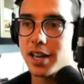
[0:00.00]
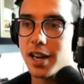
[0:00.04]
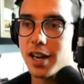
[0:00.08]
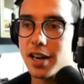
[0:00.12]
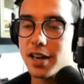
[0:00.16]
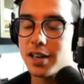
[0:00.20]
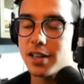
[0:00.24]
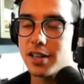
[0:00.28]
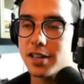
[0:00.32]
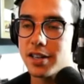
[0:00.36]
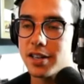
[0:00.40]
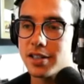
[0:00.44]
got
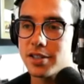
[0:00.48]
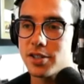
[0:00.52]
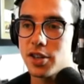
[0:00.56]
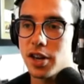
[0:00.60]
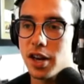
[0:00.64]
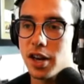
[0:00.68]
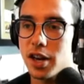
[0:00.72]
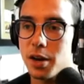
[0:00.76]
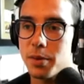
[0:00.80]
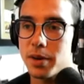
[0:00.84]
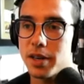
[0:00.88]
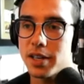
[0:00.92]
a
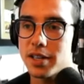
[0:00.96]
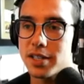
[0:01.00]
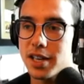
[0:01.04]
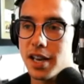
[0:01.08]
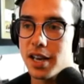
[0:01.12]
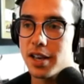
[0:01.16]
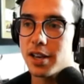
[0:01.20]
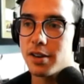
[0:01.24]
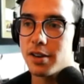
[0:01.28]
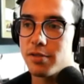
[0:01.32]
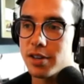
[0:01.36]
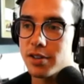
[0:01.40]
job at an
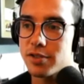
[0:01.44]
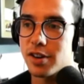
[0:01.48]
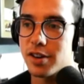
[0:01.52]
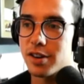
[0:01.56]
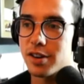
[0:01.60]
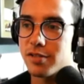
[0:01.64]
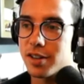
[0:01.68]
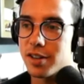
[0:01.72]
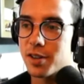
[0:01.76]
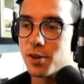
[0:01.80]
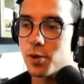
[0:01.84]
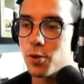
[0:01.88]
Italian restaurant
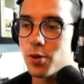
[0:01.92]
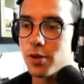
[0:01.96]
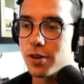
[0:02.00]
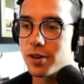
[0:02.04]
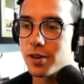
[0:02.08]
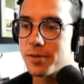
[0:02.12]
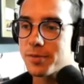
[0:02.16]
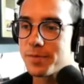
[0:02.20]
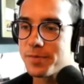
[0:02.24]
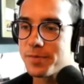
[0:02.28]
around the corner.